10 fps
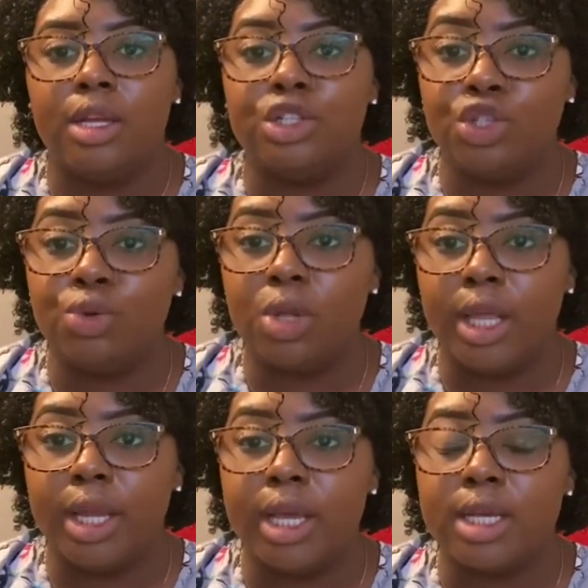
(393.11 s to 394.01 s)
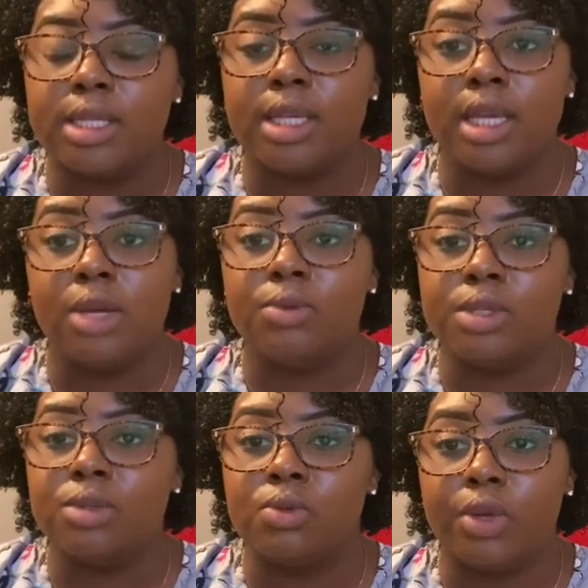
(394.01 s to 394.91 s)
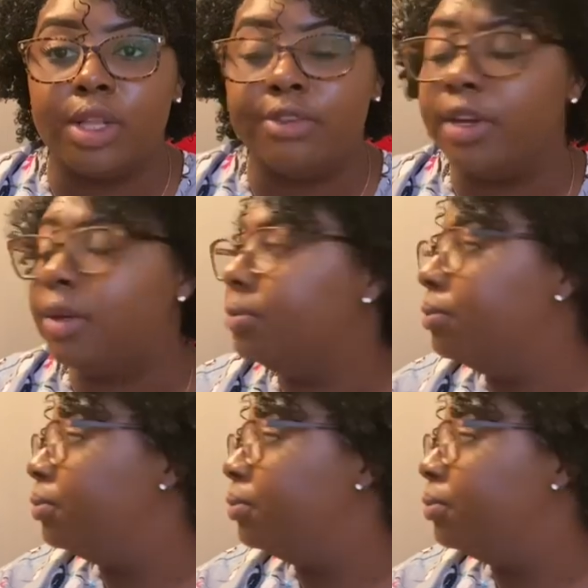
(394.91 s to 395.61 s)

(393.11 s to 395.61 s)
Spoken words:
2 clinics, and it was really fun.